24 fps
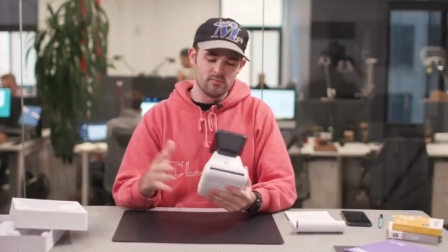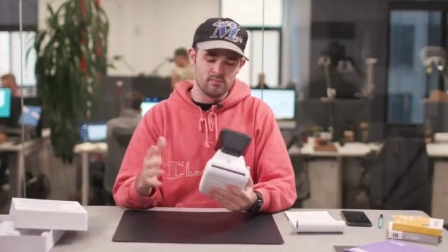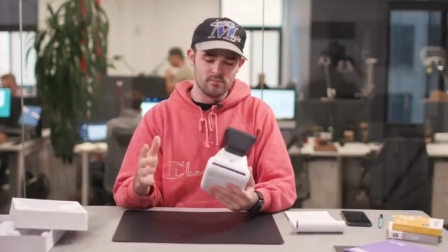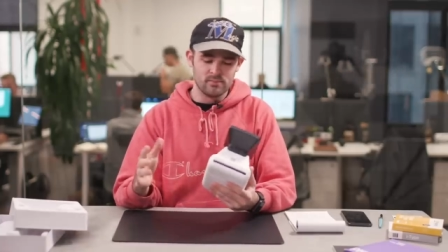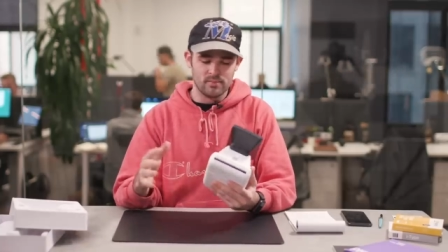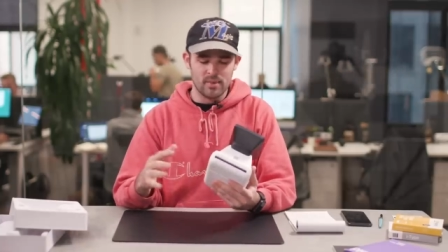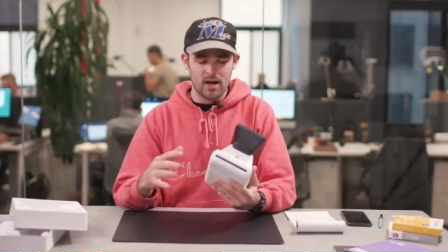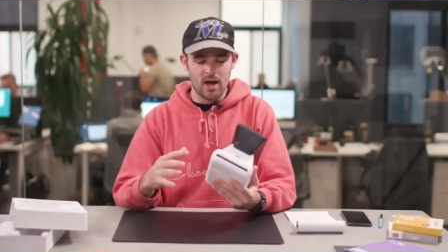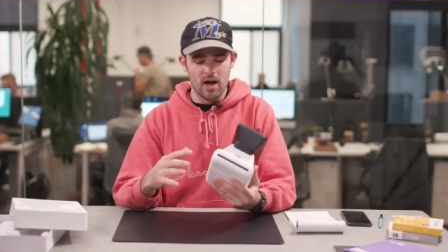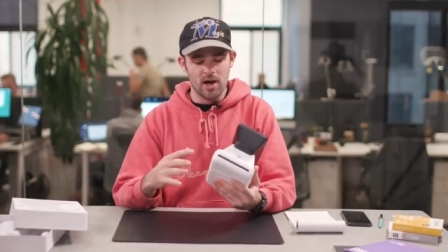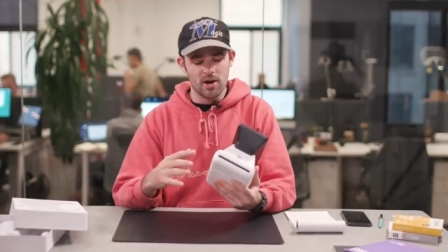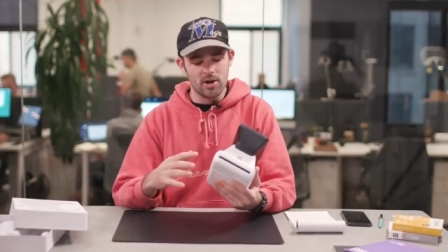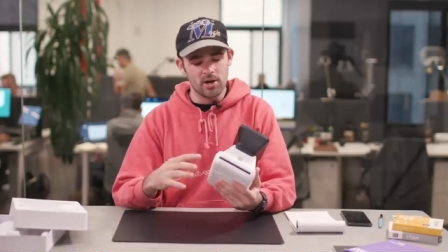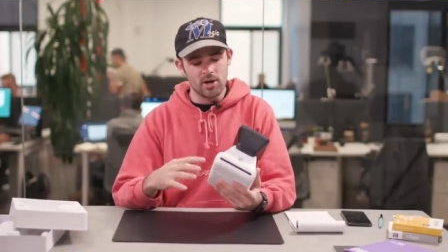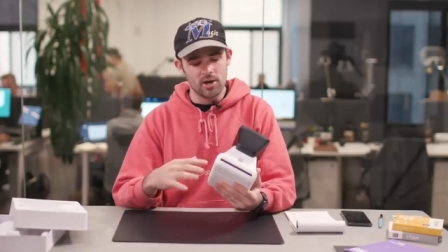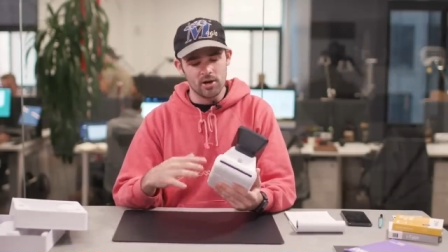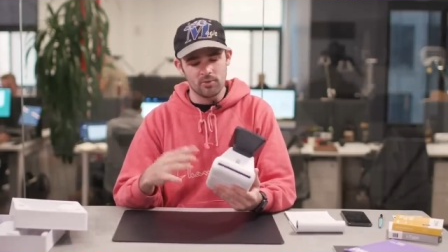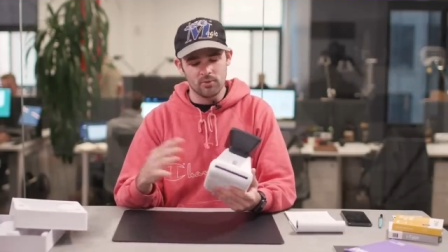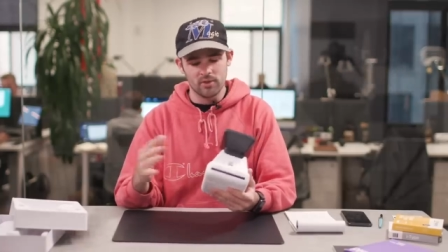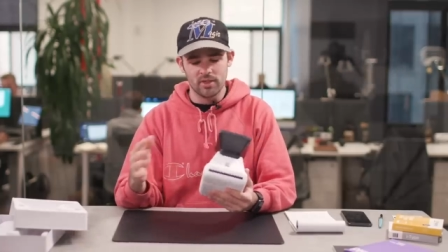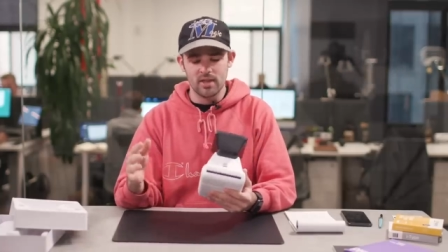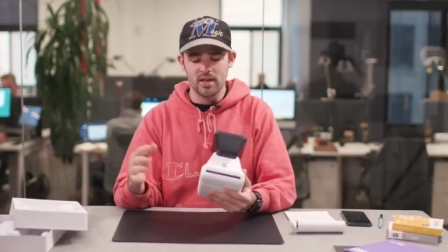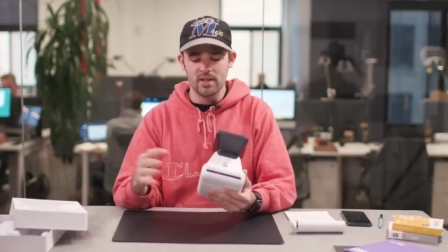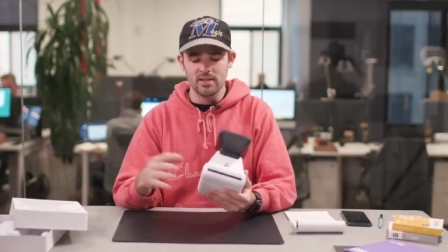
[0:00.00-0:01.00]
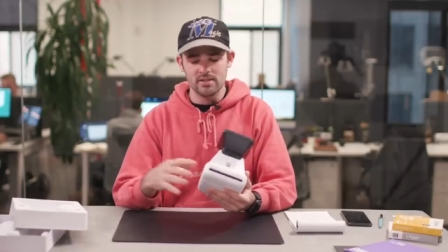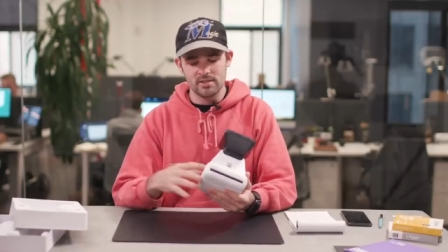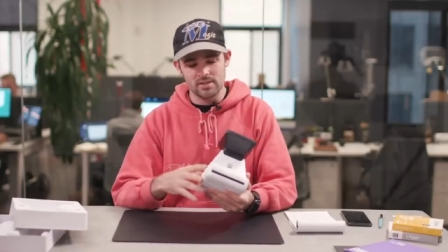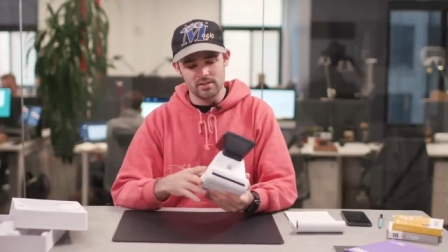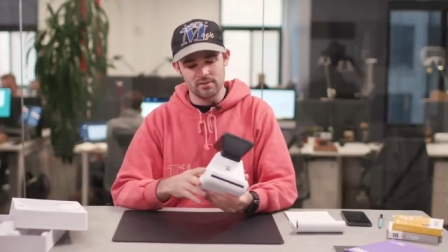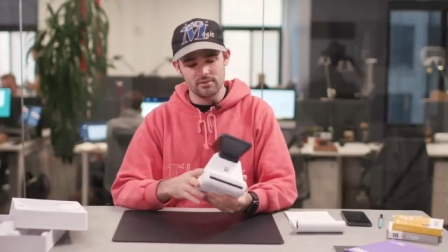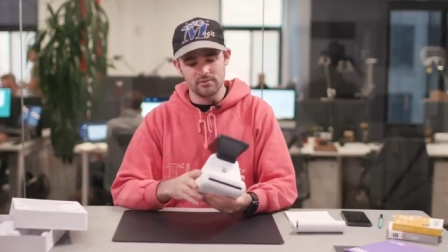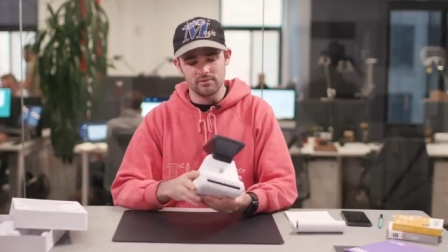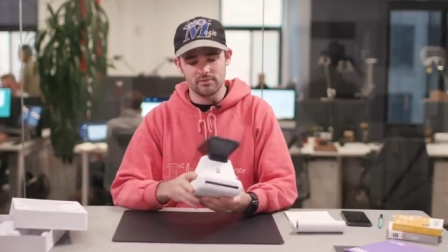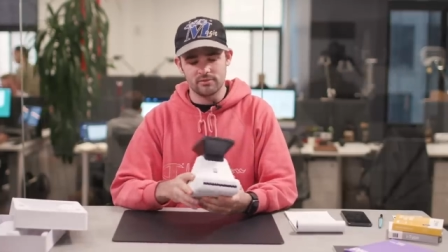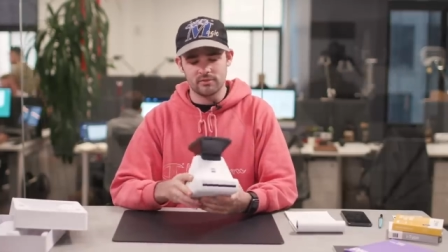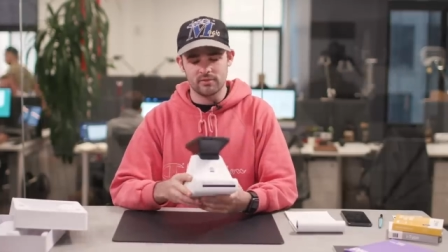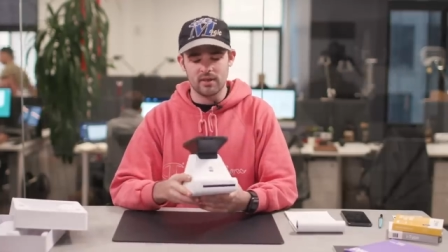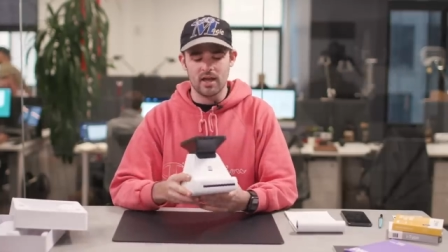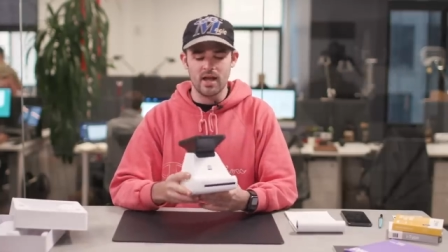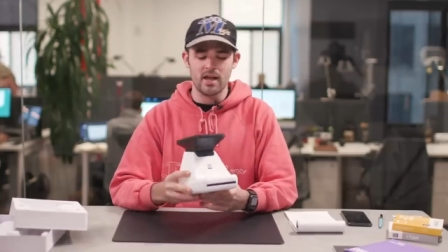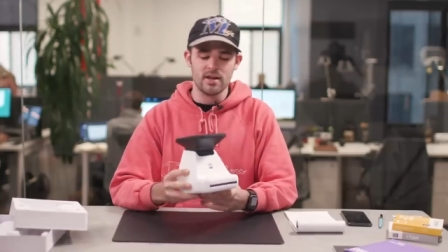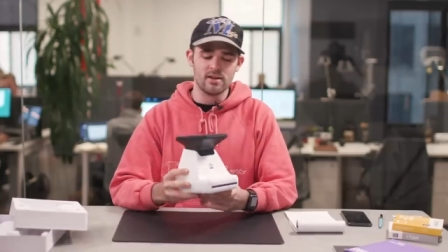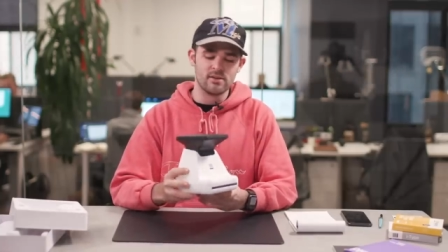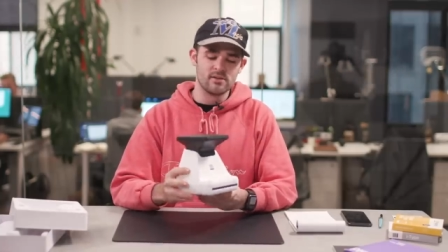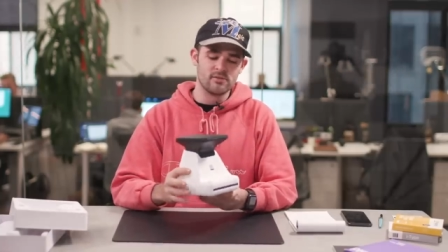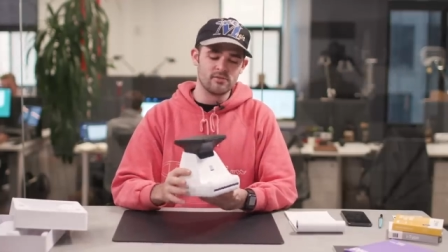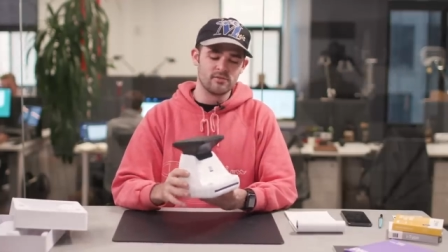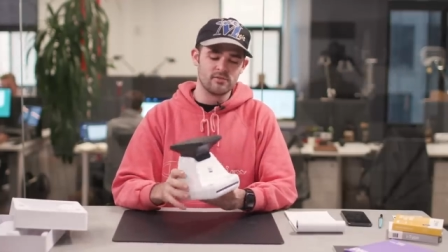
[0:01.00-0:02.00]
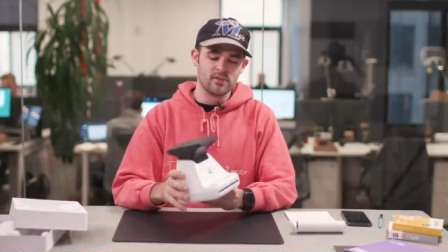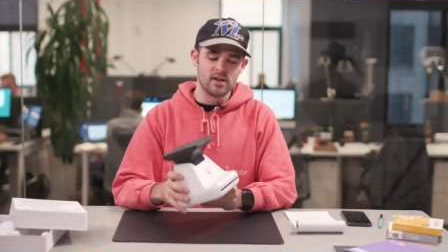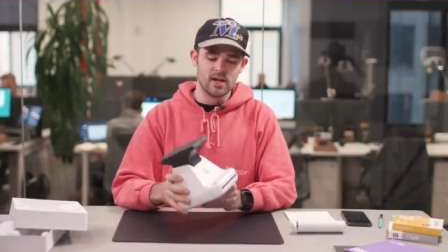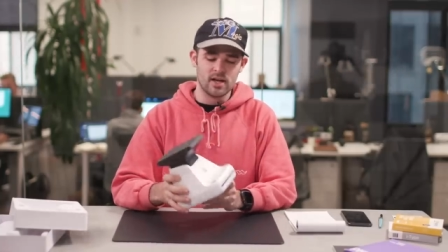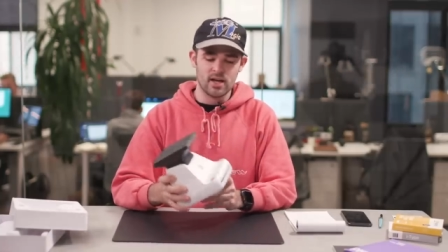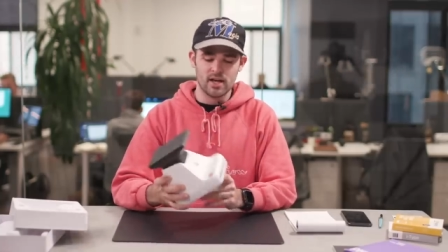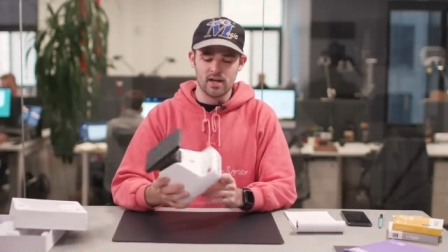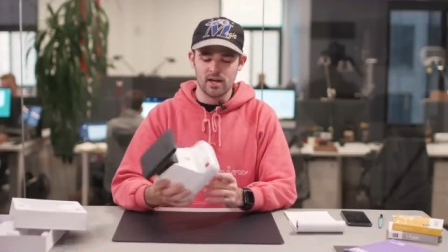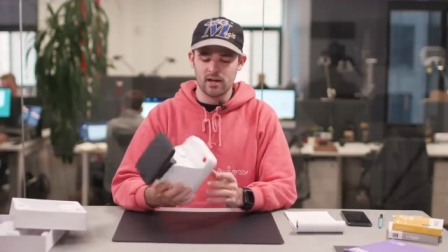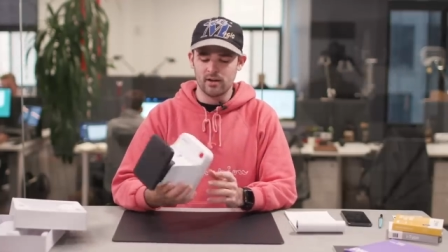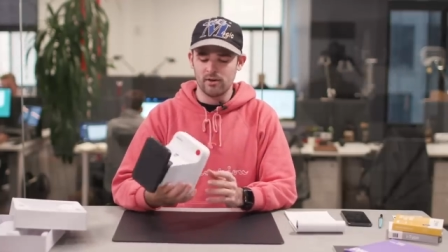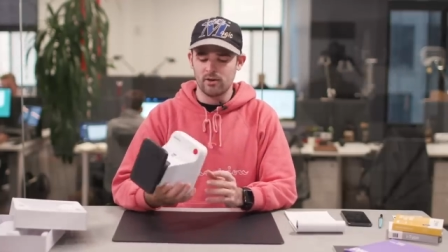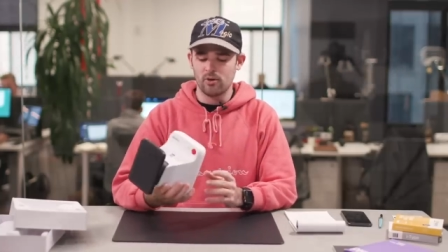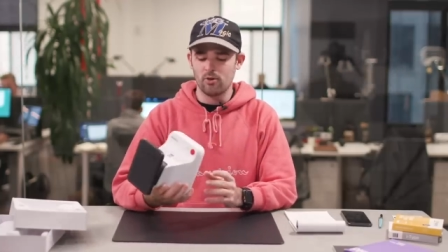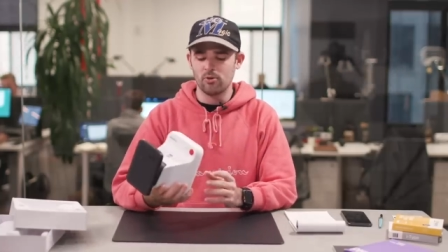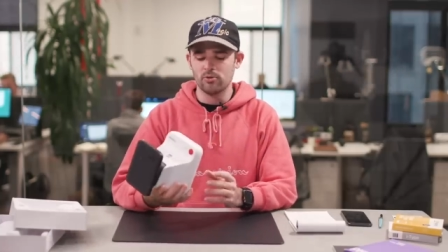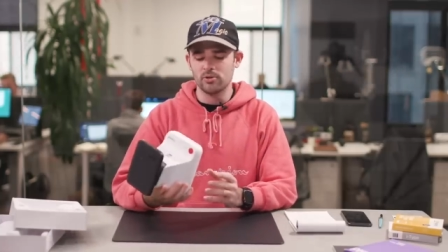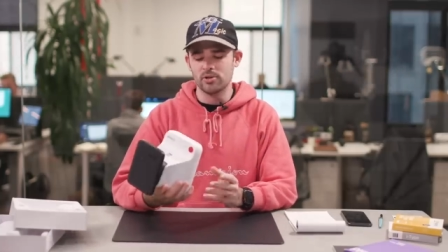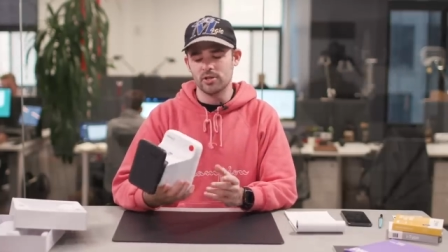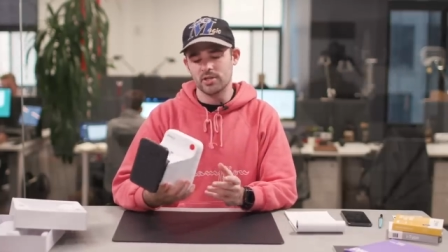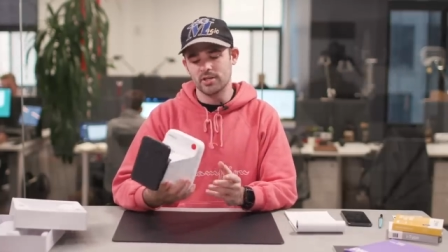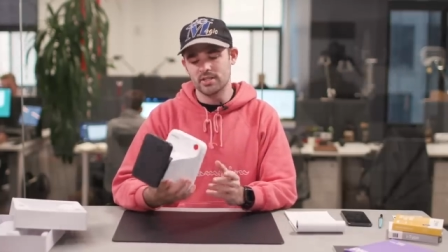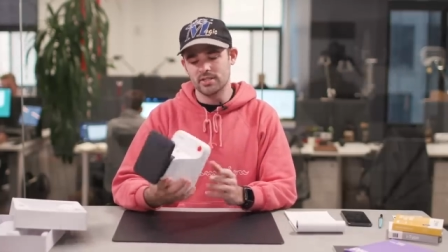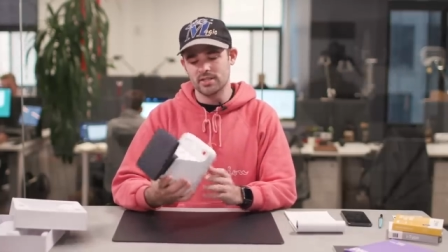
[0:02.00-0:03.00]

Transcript: modern with hints of kind of uh, older